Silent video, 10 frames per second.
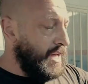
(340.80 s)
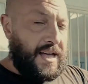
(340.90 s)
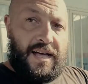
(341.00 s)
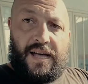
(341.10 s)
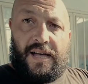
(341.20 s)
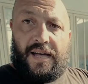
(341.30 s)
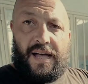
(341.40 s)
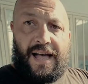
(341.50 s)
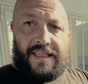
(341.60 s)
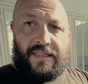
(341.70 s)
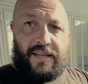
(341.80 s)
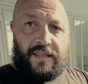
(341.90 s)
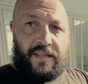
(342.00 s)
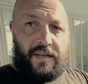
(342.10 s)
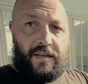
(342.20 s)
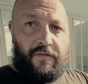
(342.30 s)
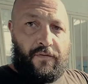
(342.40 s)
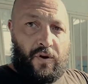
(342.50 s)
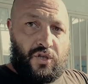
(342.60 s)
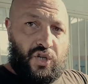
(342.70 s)
under the
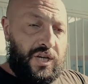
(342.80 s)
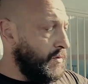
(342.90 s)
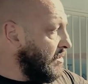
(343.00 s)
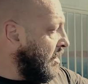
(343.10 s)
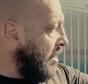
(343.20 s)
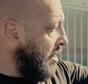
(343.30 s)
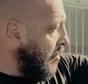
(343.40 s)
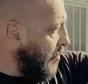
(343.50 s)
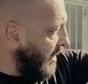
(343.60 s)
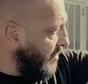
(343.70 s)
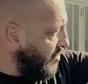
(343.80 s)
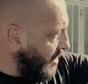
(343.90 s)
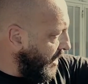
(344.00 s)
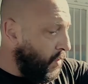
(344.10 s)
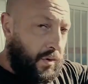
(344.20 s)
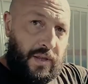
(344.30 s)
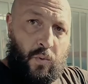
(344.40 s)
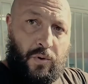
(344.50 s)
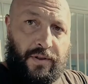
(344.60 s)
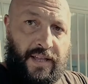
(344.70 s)
front shield, where usually all the
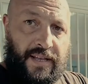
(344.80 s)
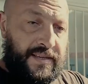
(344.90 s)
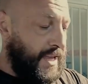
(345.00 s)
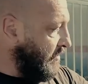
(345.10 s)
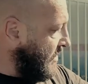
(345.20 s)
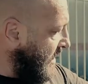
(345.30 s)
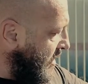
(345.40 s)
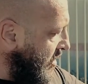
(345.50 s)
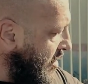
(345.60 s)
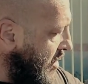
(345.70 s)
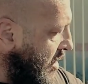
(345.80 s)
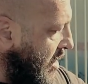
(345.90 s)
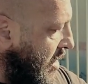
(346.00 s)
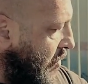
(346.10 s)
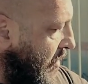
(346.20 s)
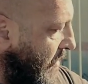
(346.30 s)
water comes down, we